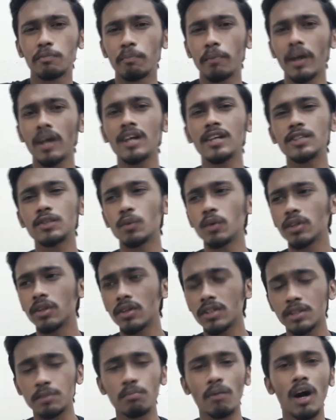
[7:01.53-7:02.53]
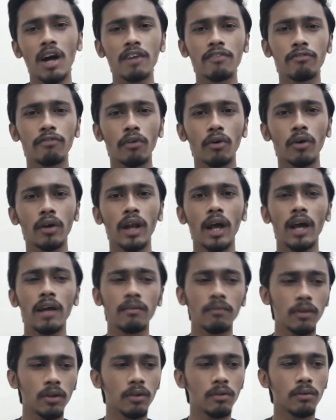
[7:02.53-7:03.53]
pairs with your smartphone,
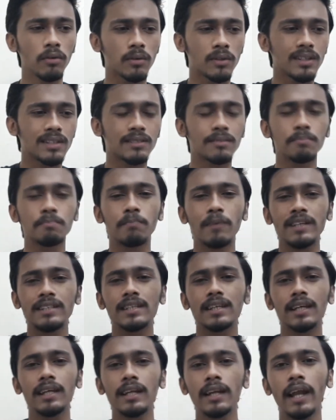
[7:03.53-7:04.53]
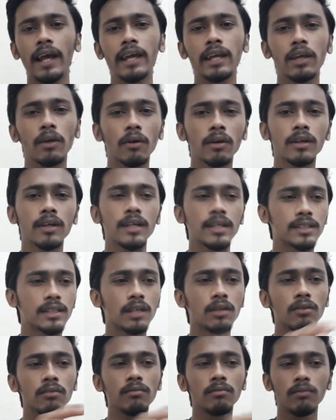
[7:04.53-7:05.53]
and it's basically like you're
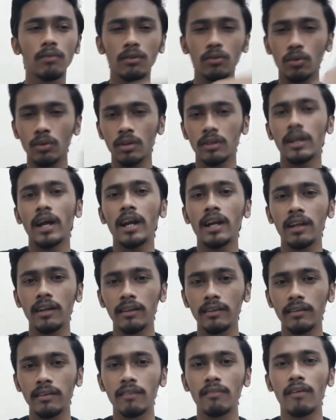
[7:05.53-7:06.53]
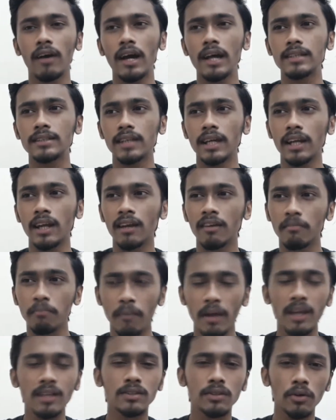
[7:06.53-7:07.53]
kissing to that device, and it
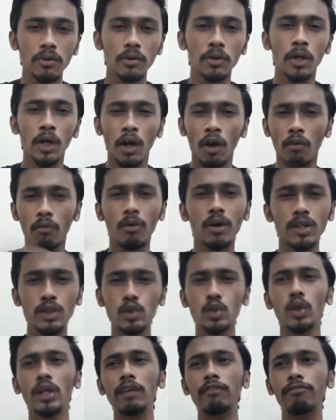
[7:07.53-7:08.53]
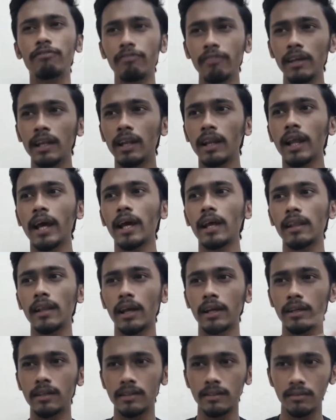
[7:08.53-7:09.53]
makes you virtually feel like
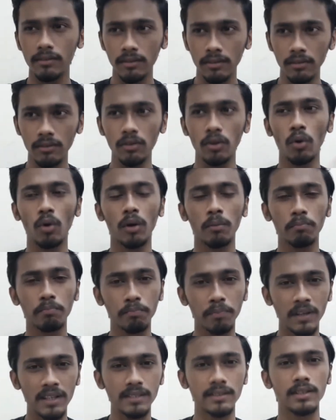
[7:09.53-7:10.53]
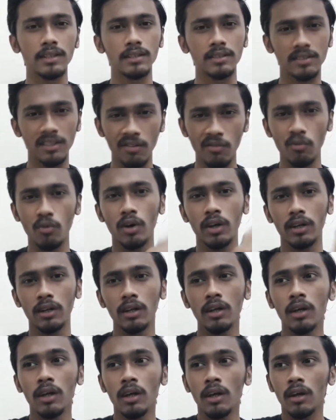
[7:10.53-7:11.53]
that you are kissing someone
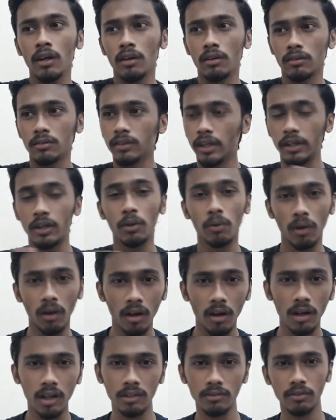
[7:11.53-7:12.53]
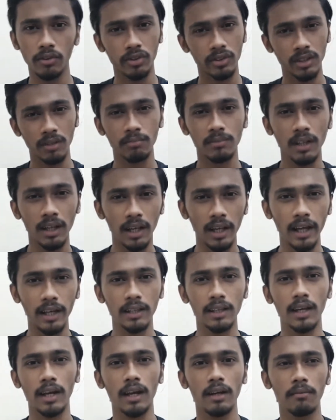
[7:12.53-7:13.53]
that you love or something
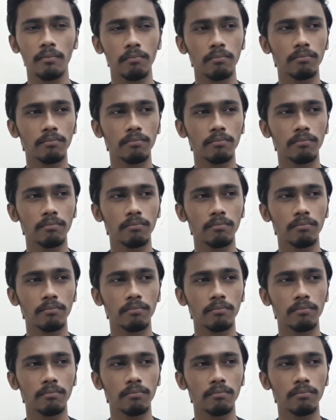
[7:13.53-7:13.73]
like that.